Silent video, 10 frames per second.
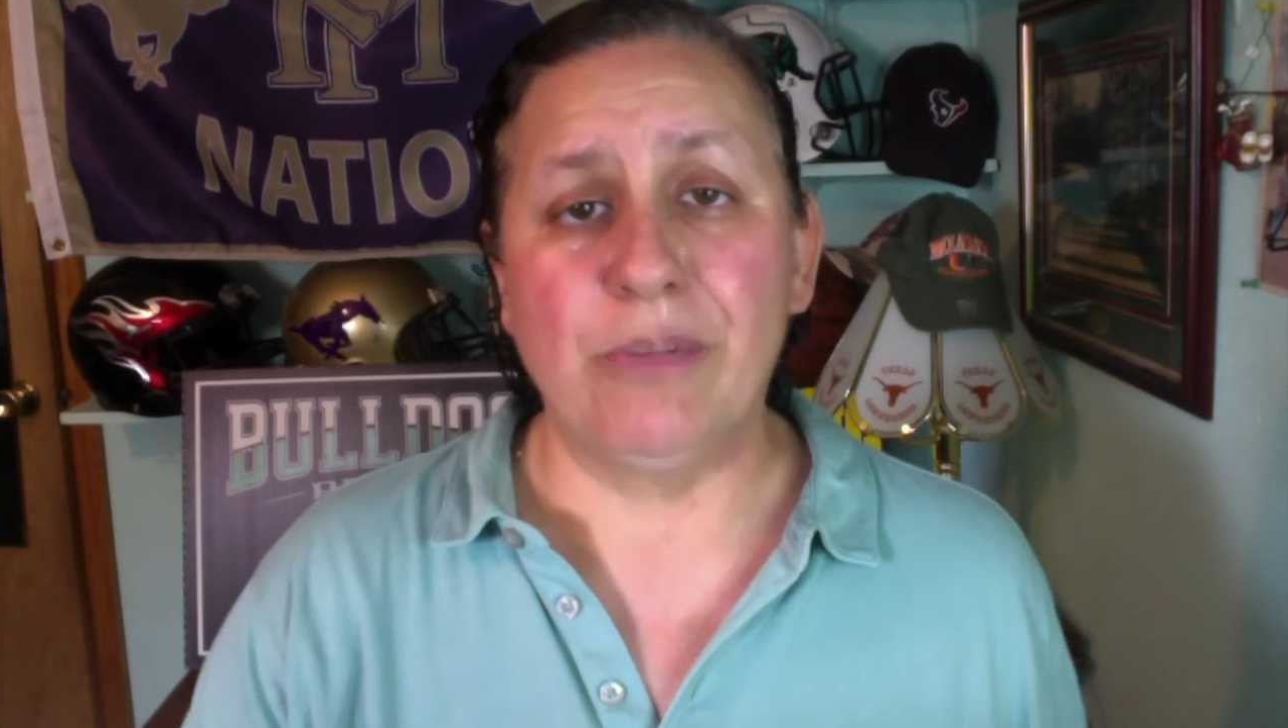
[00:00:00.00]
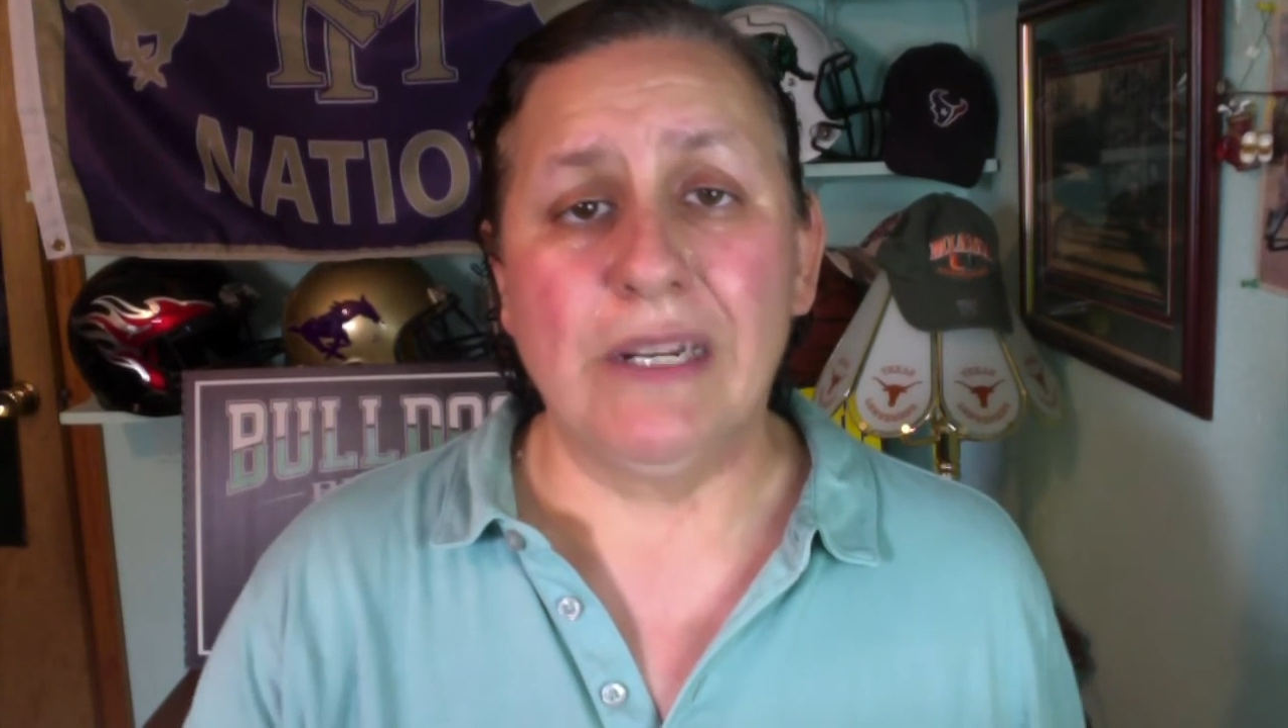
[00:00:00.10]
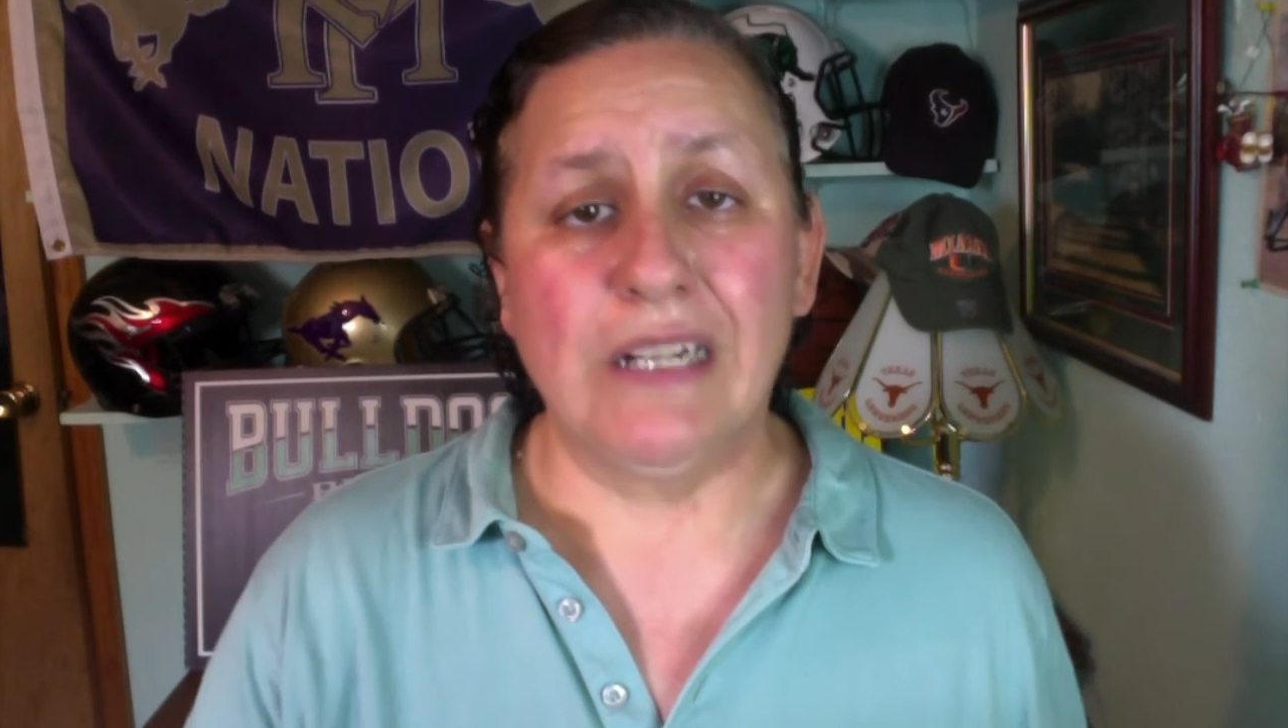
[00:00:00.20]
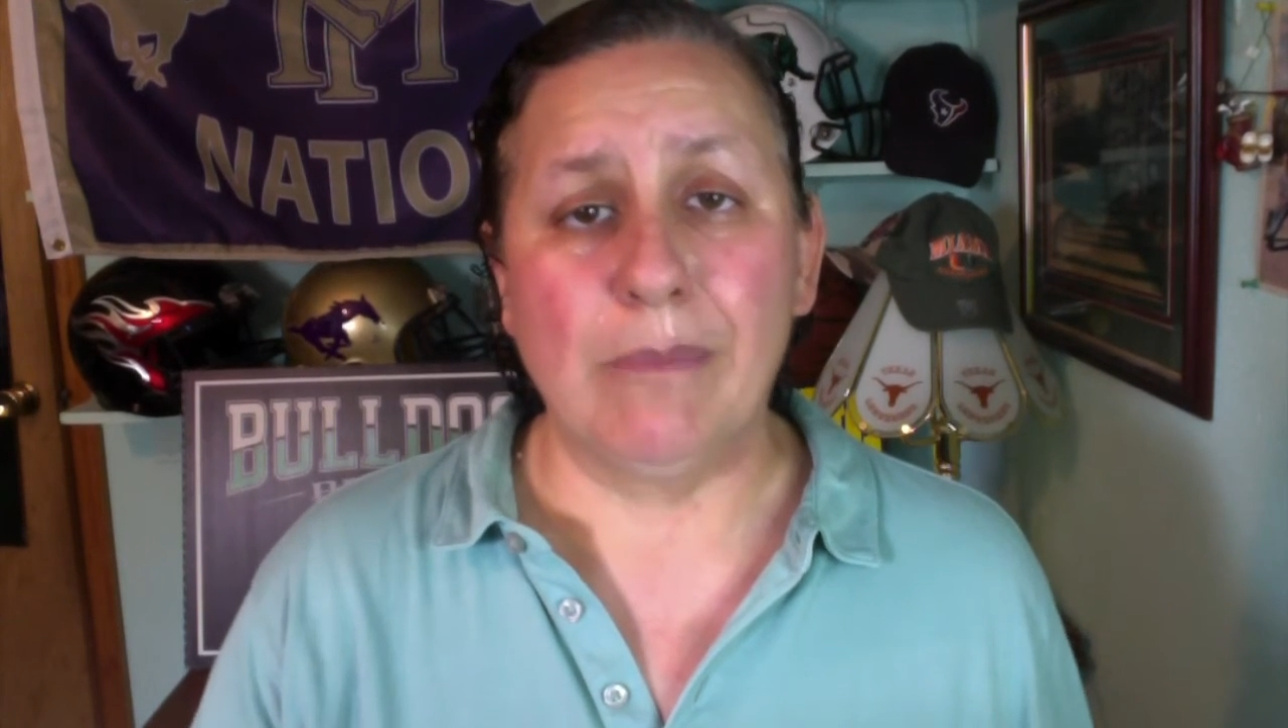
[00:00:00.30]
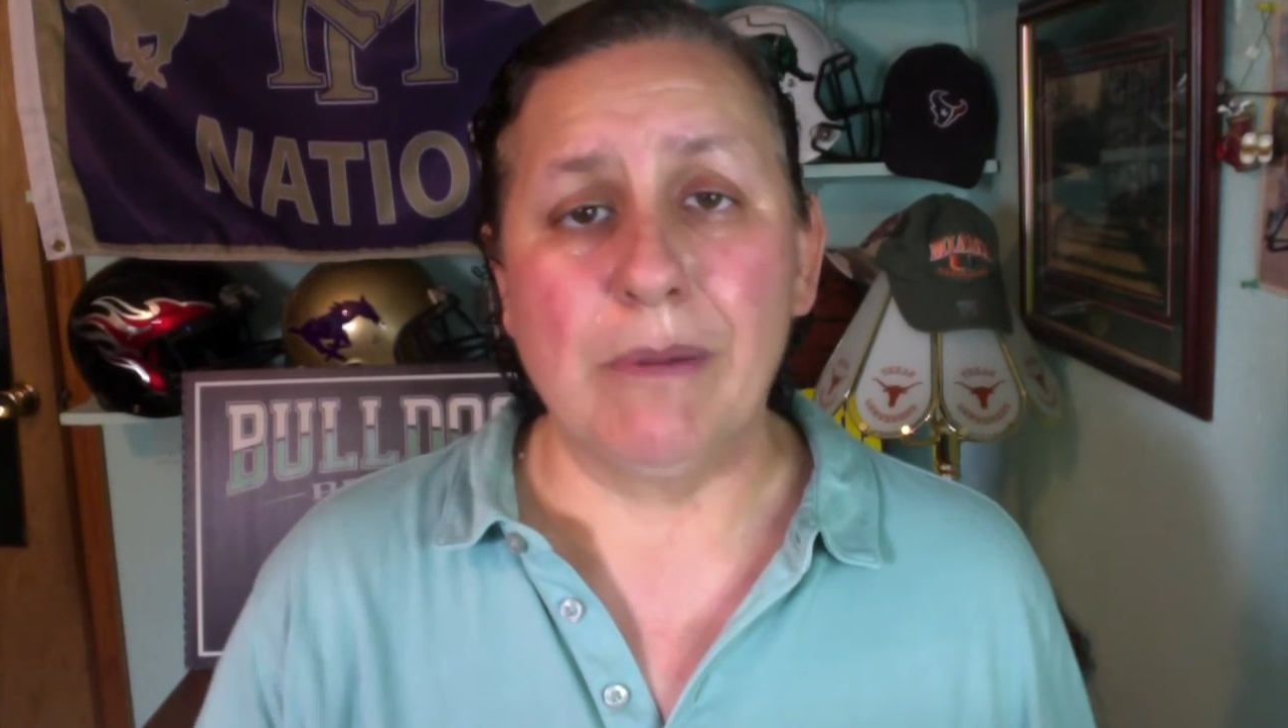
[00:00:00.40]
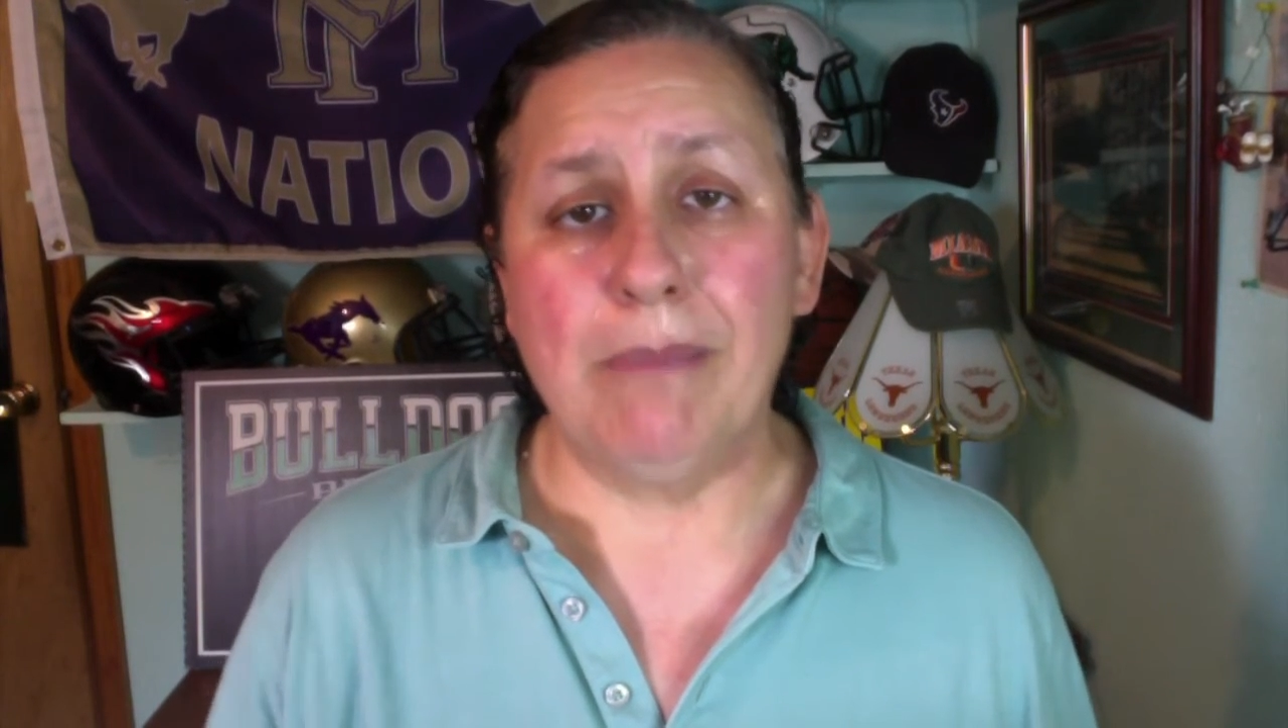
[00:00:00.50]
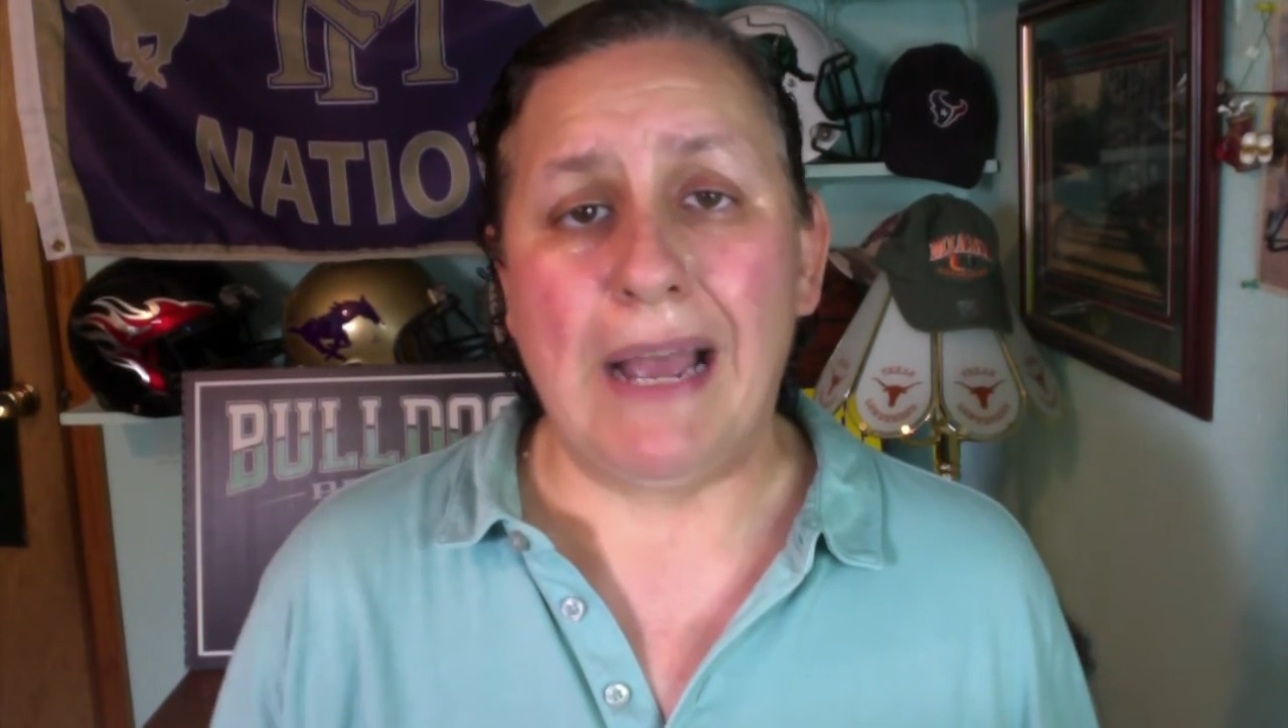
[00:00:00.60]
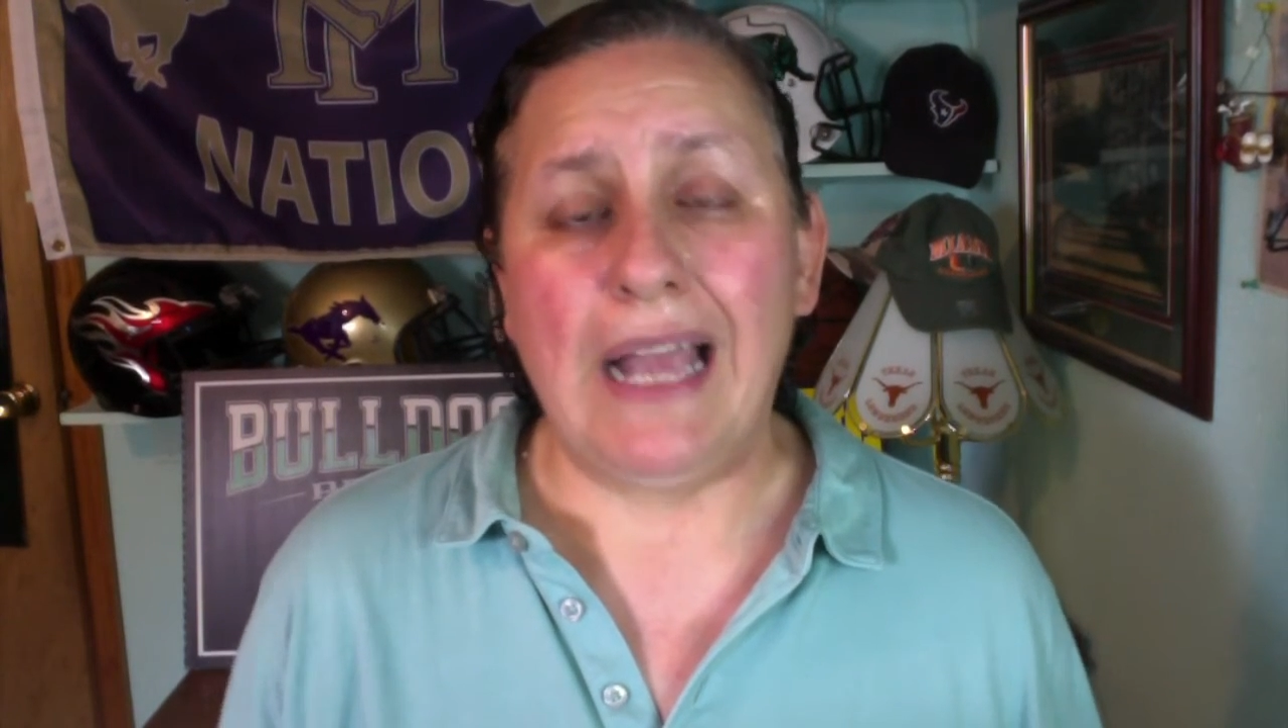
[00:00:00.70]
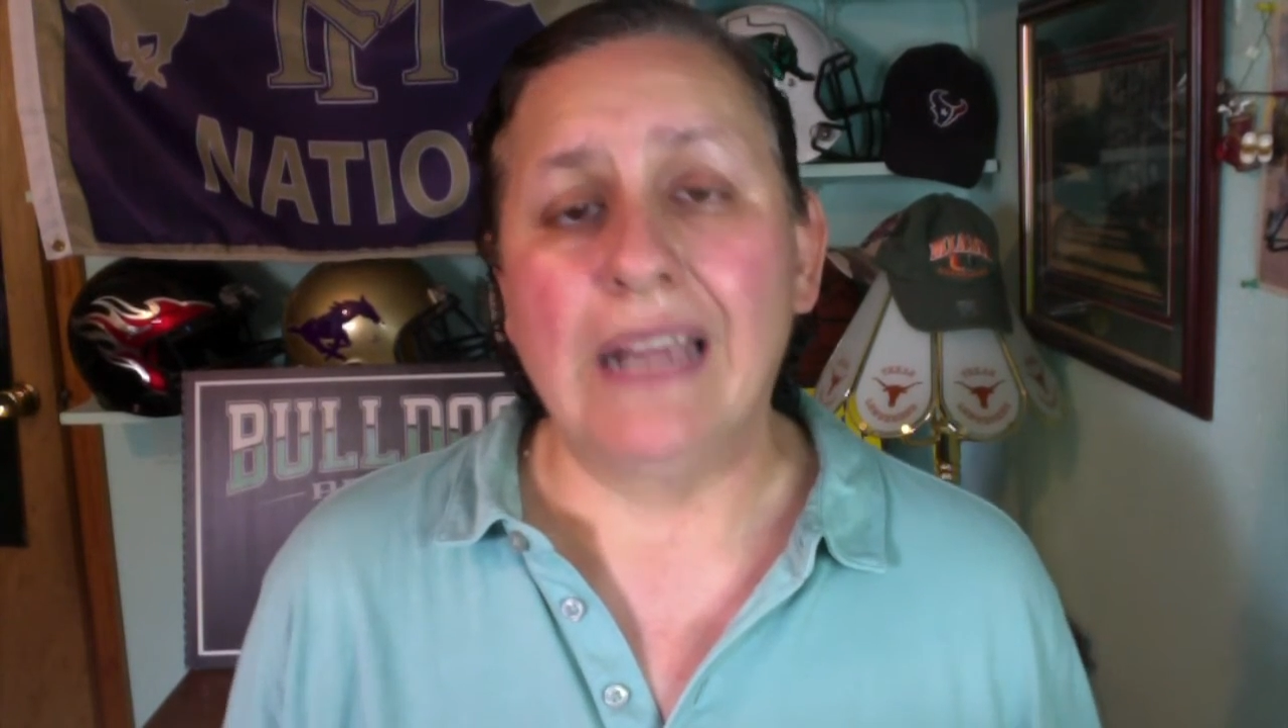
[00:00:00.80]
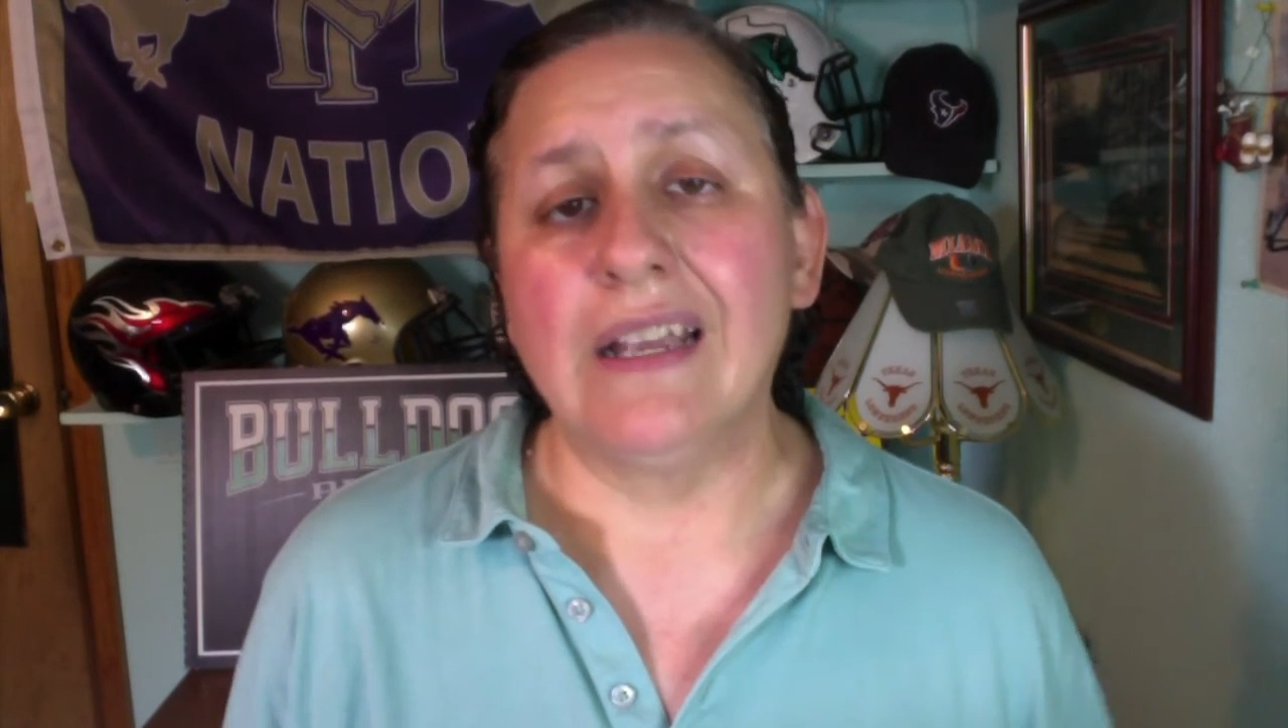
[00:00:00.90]
be coming
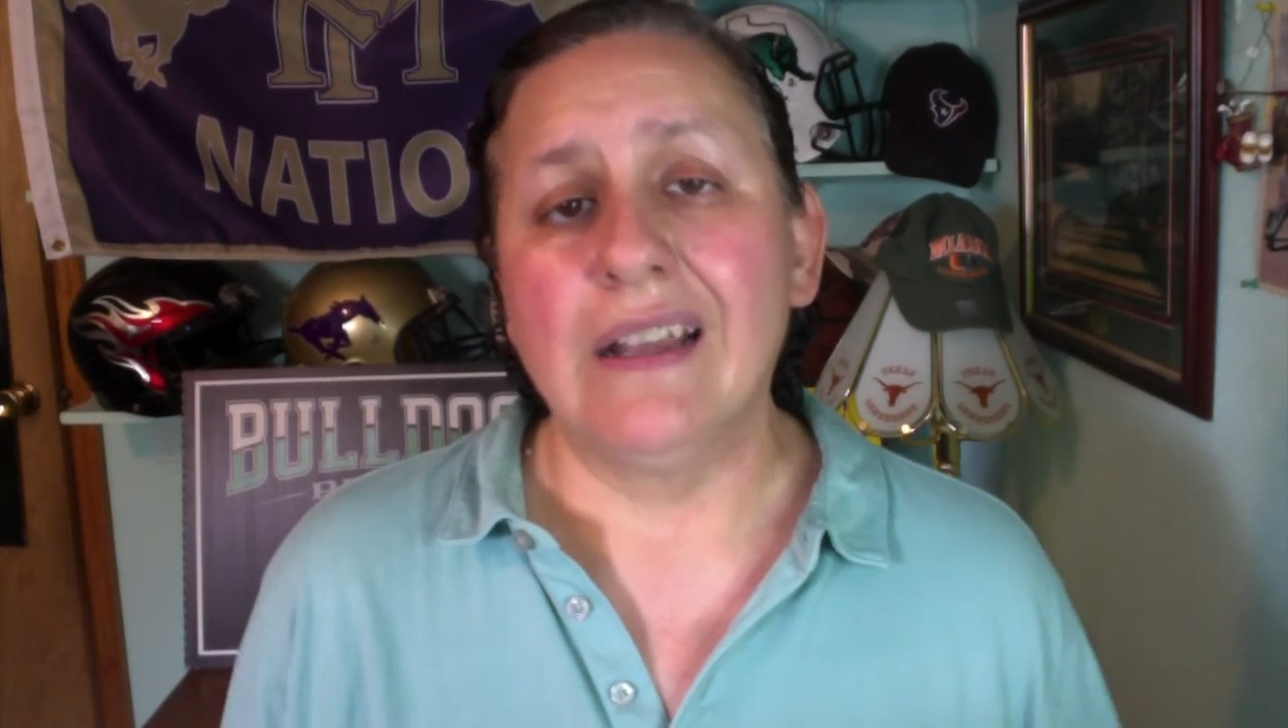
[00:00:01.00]
back